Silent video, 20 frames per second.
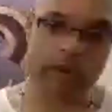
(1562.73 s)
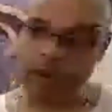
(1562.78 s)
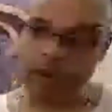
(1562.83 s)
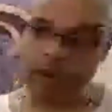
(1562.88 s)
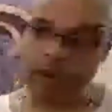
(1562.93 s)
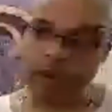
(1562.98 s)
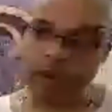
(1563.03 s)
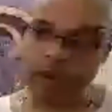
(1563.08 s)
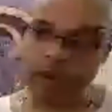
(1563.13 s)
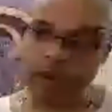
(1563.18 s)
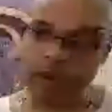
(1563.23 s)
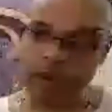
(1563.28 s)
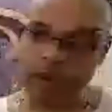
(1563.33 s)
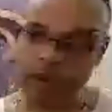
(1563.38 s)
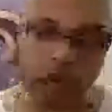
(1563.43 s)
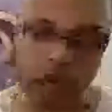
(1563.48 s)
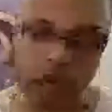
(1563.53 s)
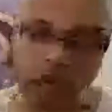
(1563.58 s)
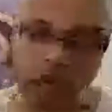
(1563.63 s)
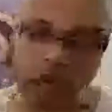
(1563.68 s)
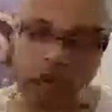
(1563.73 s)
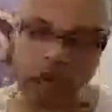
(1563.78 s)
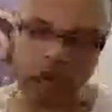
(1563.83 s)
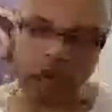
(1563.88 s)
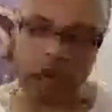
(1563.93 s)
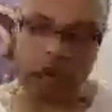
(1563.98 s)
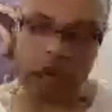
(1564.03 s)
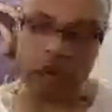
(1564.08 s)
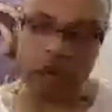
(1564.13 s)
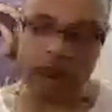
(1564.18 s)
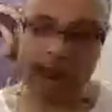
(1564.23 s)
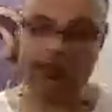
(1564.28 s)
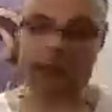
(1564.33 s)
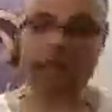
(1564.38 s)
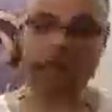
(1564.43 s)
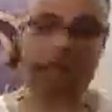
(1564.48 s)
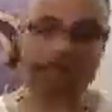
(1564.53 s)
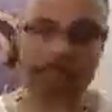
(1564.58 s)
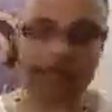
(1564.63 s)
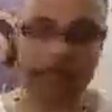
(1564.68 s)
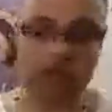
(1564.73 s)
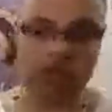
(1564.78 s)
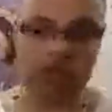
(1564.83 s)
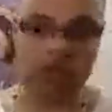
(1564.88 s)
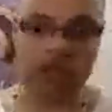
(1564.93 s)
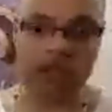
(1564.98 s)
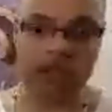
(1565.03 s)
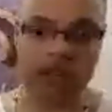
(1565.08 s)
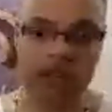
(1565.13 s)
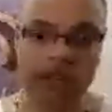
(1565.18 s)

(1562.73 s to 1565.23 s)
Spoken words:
and police escort are driving down the street,